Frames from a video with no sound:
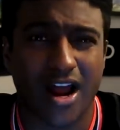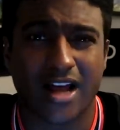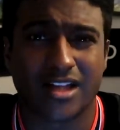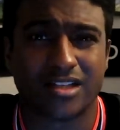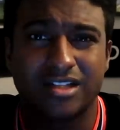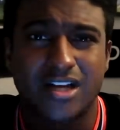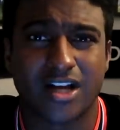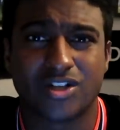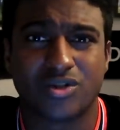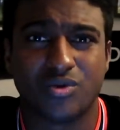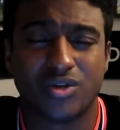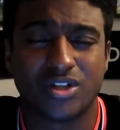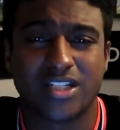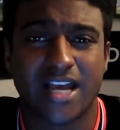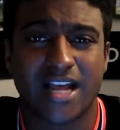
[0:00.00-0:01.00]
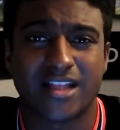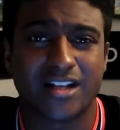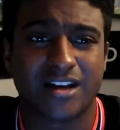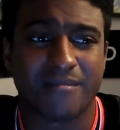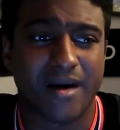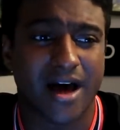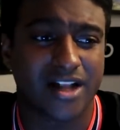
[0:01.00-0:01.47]
hand side towards the end
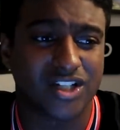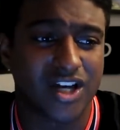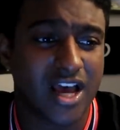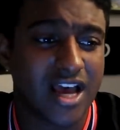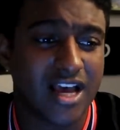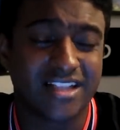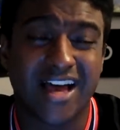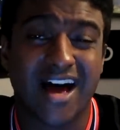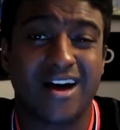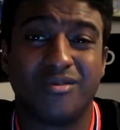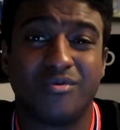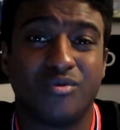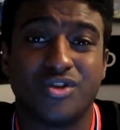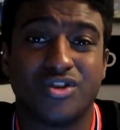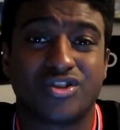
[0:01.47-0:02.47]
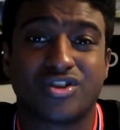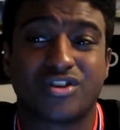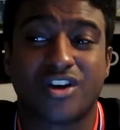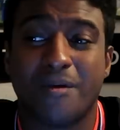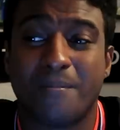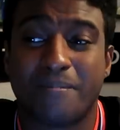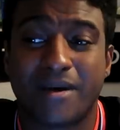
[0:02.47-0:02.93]
of the match. That was
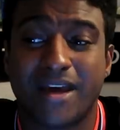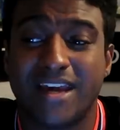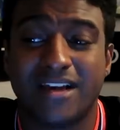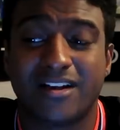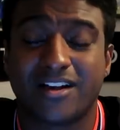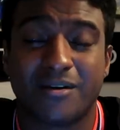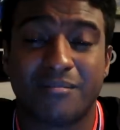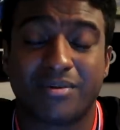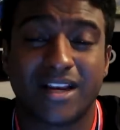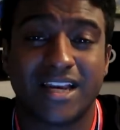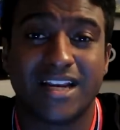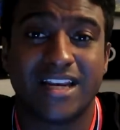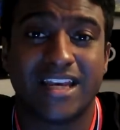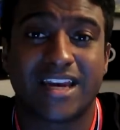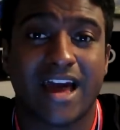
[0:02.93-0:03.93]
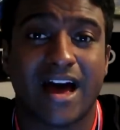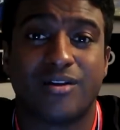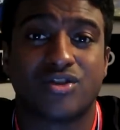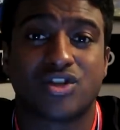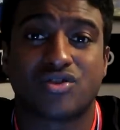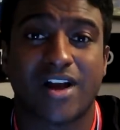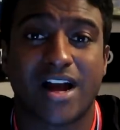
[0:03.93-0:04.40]
completely
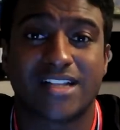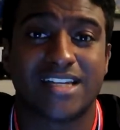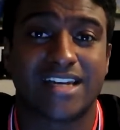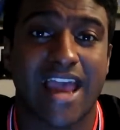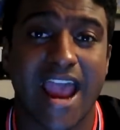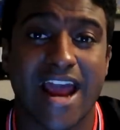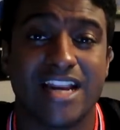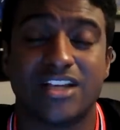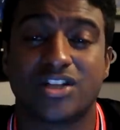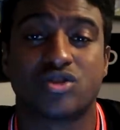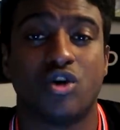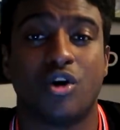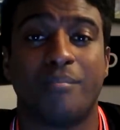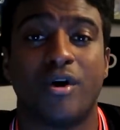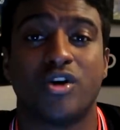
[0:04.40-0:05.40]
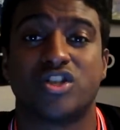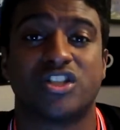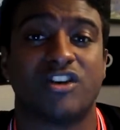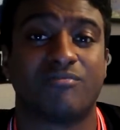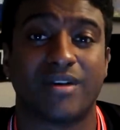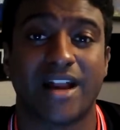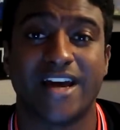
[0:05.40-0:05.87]
counteracting any sort of
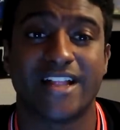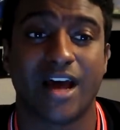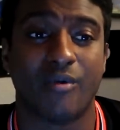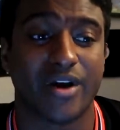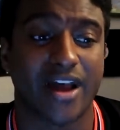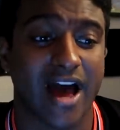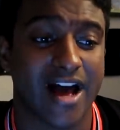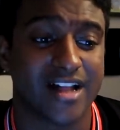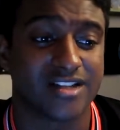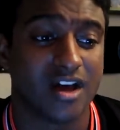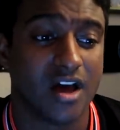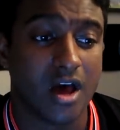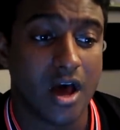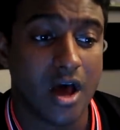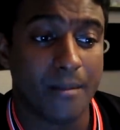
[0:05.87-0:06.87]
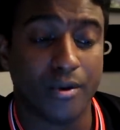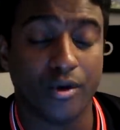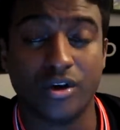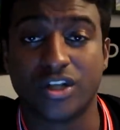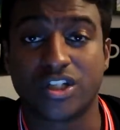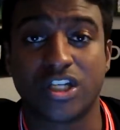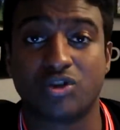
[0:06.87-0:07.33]
positive play that we had.
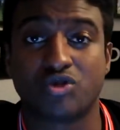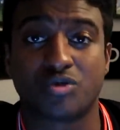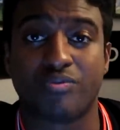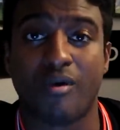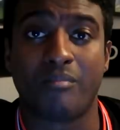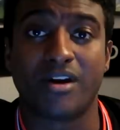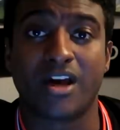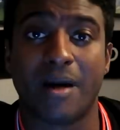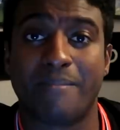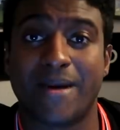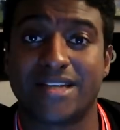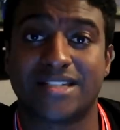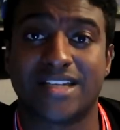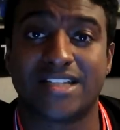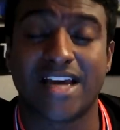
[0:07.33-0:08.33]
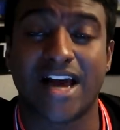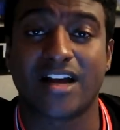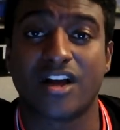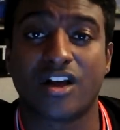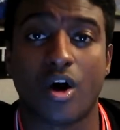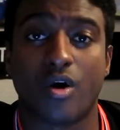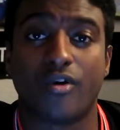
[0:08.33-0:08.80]
Pulisic was probably our best
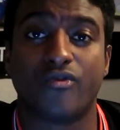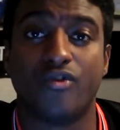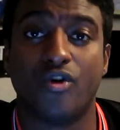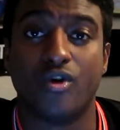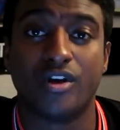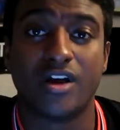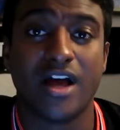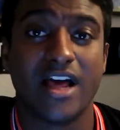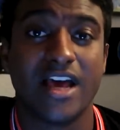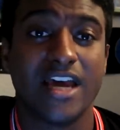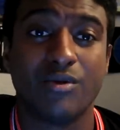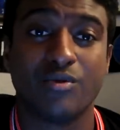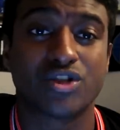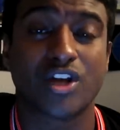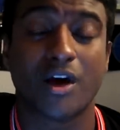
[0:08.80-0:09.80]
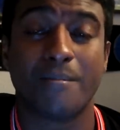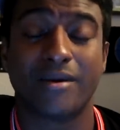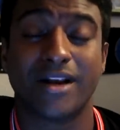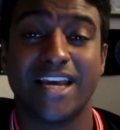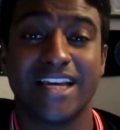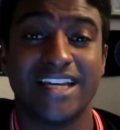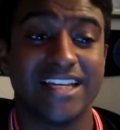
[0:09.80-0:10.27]
attacker going forward. He was
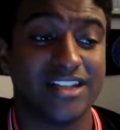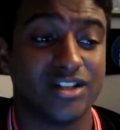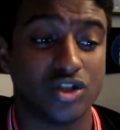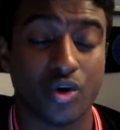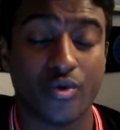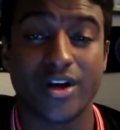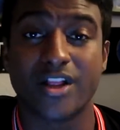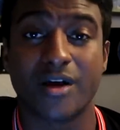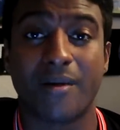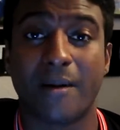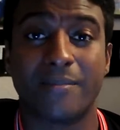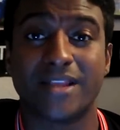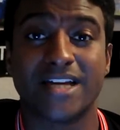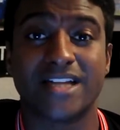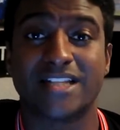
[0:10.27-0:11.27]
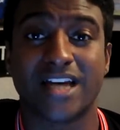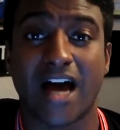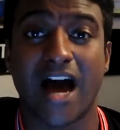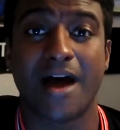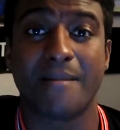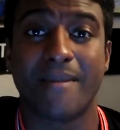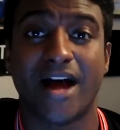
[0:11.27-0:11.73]
completely doing them up the
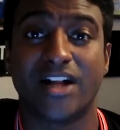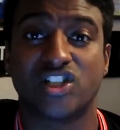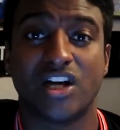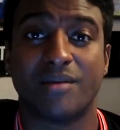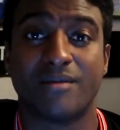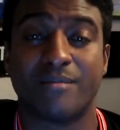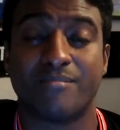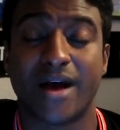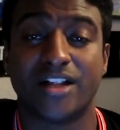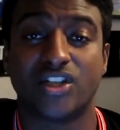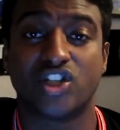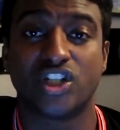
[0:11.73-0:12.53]
entire match, him and Ben